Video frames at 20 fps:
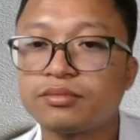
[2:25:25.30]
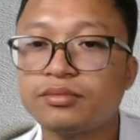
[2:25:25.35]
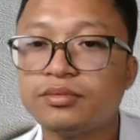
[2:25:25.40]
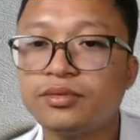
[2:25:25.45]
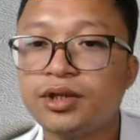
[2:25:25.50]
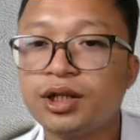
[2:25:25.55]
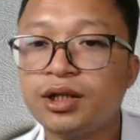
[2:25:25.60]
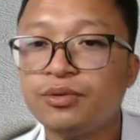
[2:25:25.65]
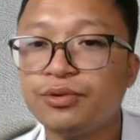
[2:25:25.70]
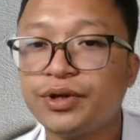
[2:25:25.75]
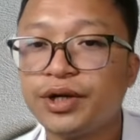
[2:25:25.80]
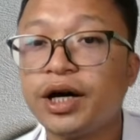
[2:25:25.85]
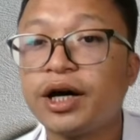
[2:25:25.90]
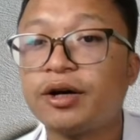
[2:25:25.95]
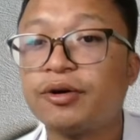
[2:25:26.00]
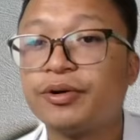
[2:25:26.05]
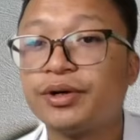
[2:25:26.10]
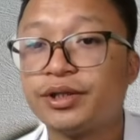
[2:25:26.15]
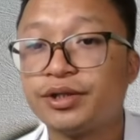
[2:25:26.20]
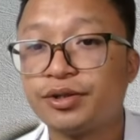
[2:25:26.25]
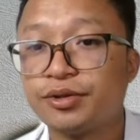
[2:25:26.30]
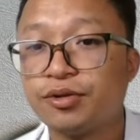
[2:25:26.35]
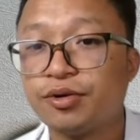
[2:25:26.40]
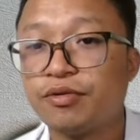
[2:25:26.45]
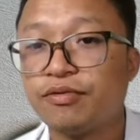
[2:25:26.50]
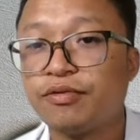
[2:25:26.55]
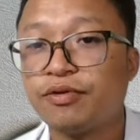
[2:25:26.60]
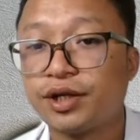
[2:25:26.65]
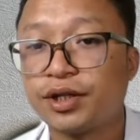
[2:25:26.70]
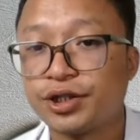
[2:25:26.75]
we are going to go
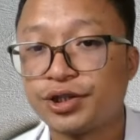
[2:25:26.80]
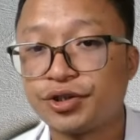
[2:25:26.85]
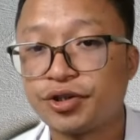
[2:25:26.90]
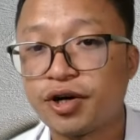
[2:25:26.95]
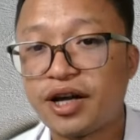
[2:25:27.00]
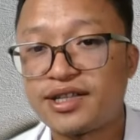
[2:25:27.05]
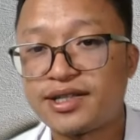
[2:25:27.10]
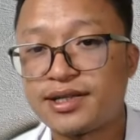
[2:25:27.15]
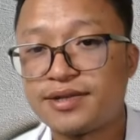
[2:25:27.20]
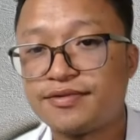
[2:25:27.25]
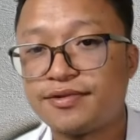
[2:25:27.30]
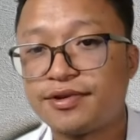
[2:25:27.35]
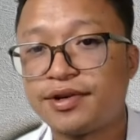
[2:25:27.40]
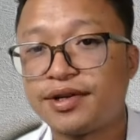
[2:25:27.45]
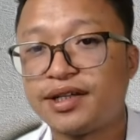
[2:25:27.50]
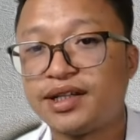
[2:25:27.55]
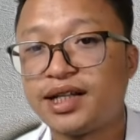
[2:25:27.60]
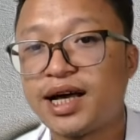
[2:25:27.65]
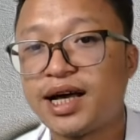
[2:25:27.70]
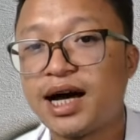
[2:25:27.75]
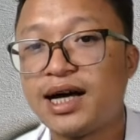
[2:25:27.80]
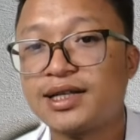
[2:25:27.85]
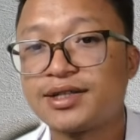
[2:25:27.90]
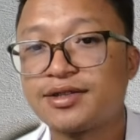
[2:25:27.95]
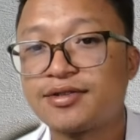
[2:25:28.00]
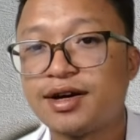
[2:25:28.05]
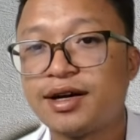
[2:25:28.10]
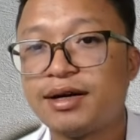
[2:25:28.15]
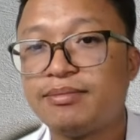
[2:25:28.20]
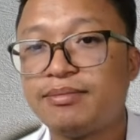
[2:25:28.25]
for the shots for the last
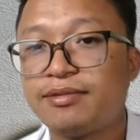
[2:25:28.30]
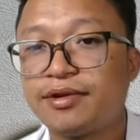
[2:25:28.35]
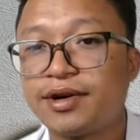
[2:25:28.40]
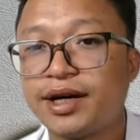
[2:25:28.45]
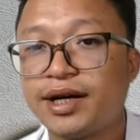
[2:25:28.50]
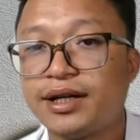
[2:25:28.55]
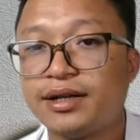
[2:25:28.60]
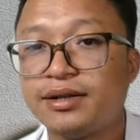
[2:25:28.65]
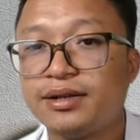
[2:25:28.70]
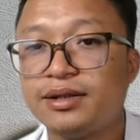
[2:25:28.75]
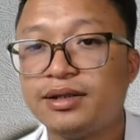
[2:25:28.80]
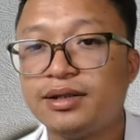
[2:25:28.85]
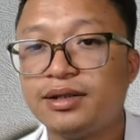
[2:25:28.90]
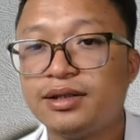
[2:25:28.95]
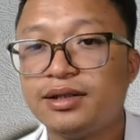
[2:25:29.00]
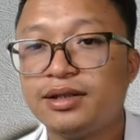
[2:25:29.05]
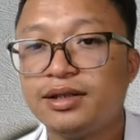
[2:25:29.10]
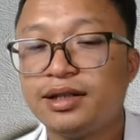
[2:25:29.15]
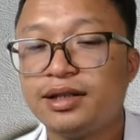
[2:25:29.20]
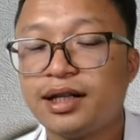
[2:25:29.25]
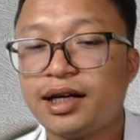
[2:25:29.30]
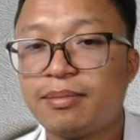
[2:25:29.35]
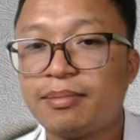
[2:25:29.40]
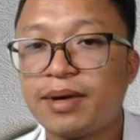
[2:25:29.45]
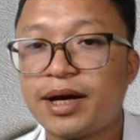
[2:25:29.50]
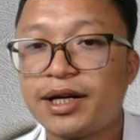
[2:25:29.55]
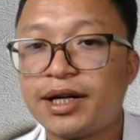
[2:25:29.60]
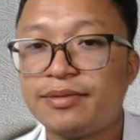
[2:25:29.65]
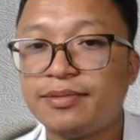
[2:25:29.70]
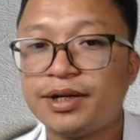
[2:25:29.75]
time, right? That
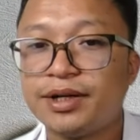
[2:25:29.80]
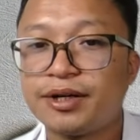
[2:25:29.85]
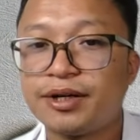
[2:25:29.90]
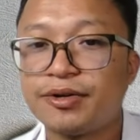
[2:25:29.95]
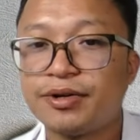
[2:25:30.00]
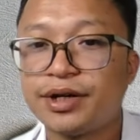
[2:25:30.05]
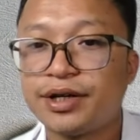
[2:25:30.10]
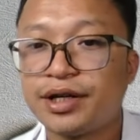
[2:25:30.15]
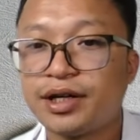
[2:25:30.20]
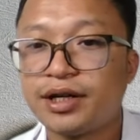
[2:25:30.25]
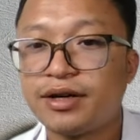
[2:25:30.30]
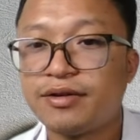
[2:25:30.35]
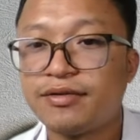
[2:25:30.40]
might be a quick recovery